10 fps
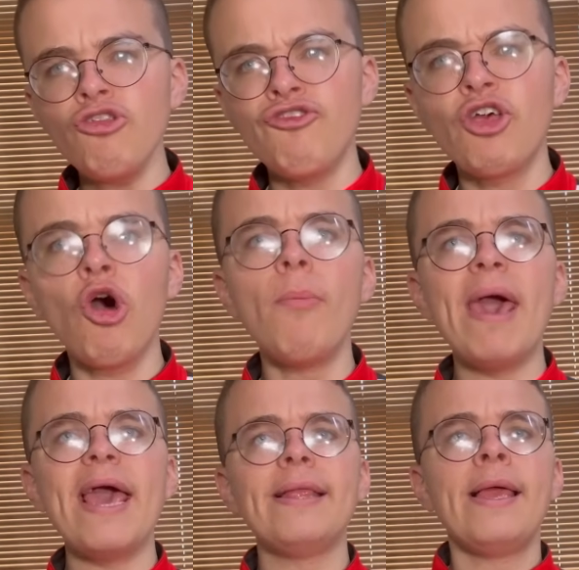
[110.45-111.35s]
to come
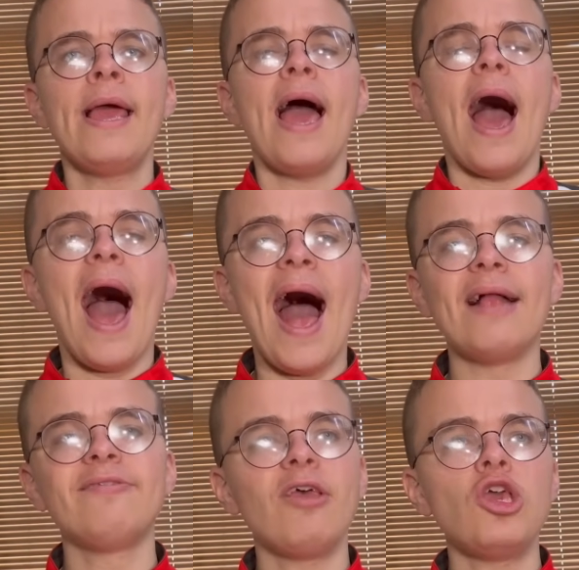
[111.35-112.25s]
in
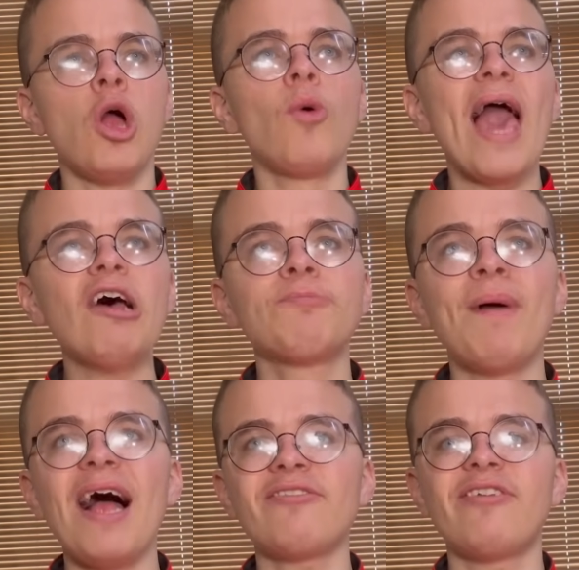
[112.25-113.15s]
and, you know, get us
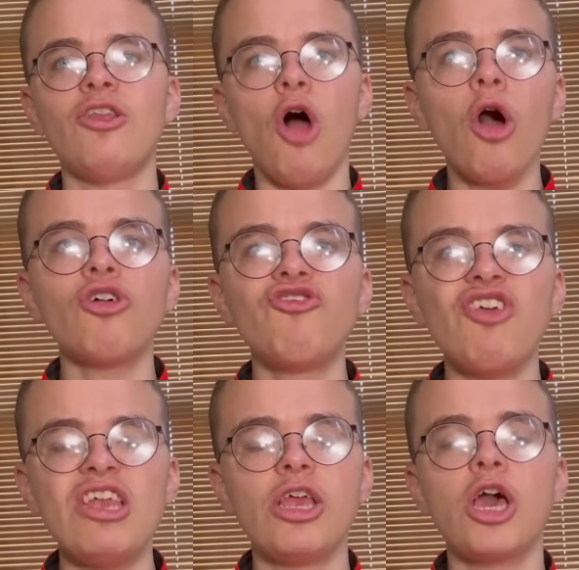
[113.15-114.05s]
back to not
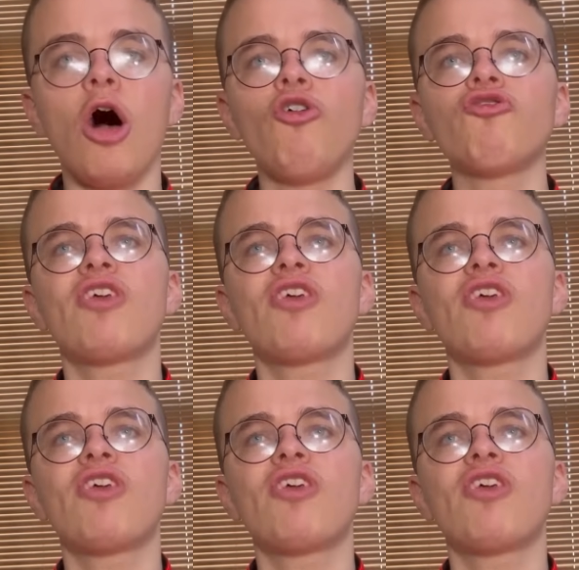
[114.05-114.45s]
conceding goals,